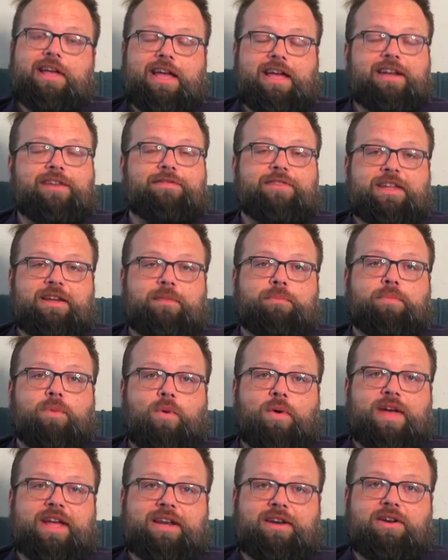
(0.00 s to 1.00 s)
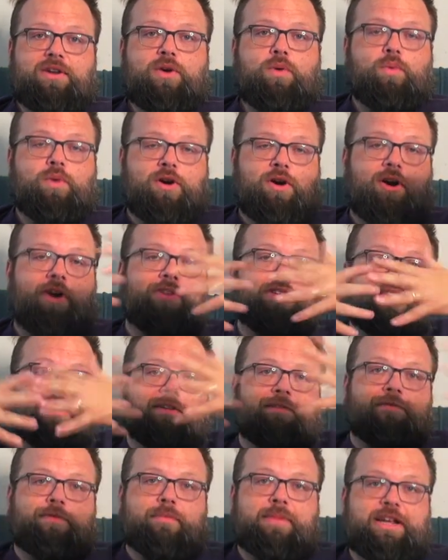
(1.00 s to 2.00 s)
and have hit a point where all the
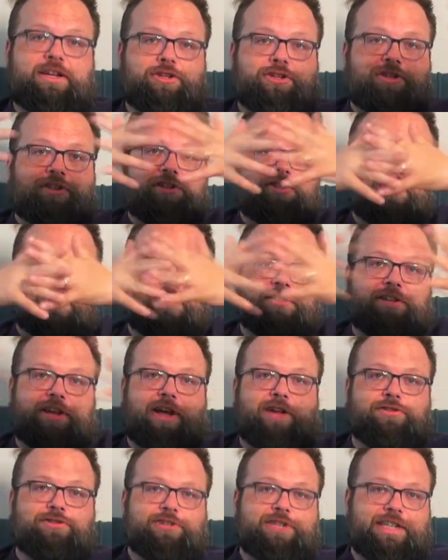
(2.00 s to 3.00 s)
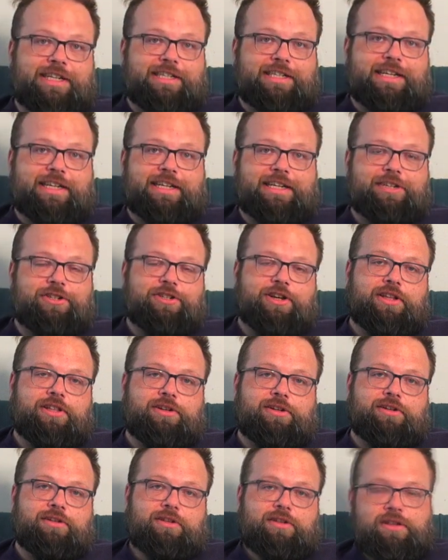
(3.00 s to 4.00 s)
information starts contradicting each
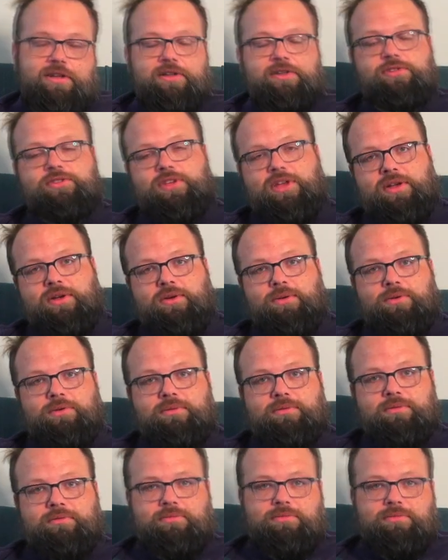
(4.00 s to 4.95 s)
other. So,